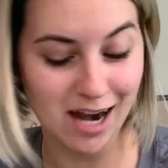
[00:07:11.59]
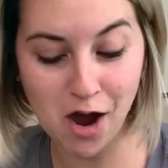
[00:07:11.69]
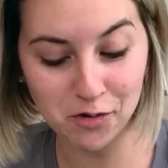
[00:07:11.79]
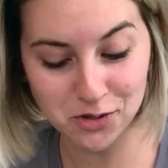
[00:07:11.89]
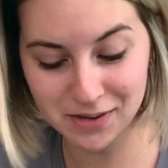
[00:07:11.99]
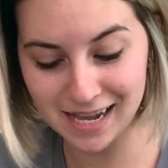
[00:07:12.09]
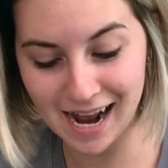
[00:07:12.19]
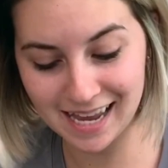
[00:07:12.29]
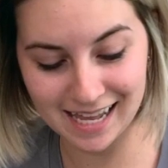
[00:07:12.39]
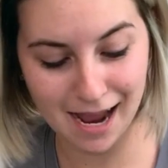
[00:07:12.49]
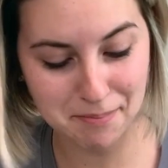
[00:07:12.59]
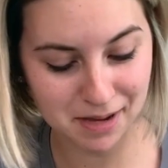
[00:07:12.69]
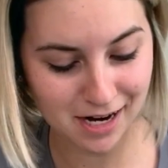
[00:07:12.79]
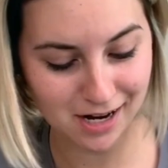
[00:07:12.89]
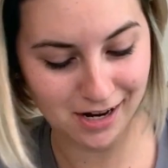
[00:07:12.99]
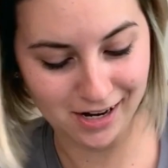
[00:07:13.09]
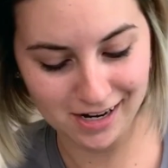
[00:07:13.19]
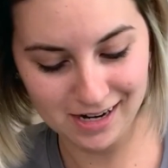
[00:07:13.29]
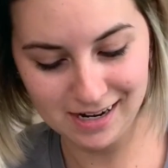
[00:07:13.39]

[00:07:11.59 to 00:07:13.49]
No, you cannot get up here.